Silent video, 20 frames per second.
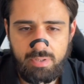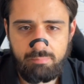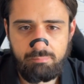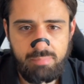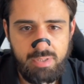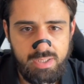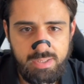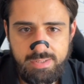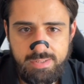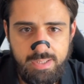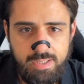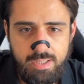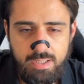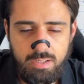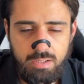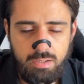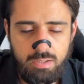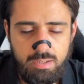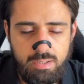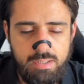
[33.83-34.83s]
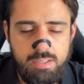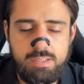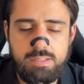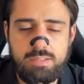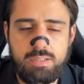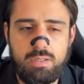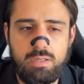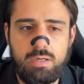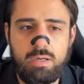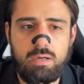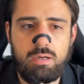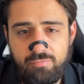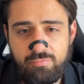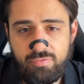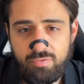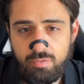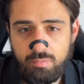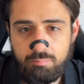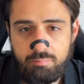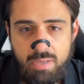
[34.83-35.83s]
big deal, he's gonna
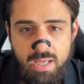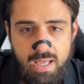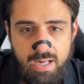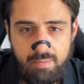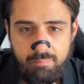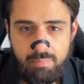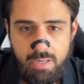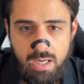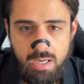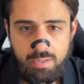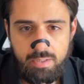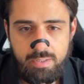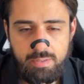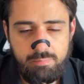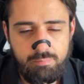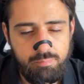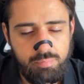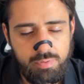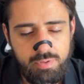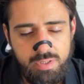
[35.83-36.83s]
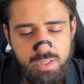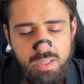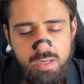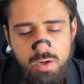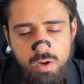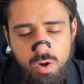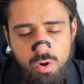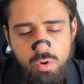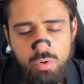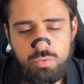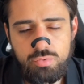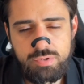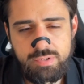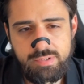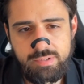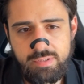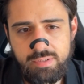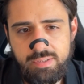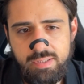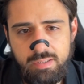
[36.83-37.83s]
feel bad about it, but he knows
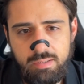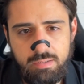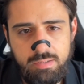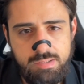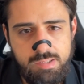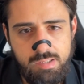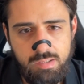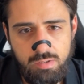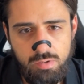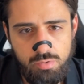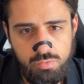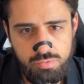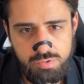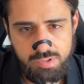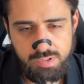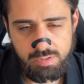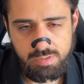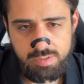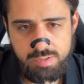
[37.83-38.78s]
the deal is closed.